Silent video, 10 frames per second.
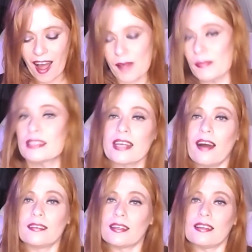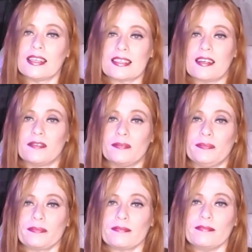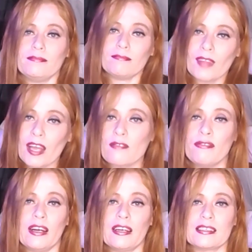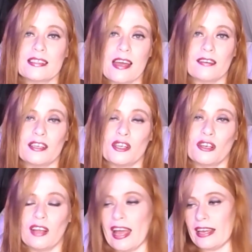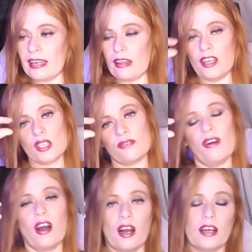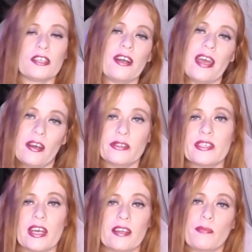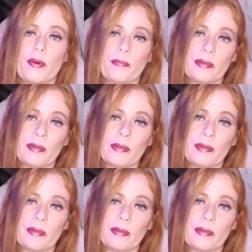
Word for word: I am astounded, Alyssa. I'm fucking astounded. You're like this far under AOC at the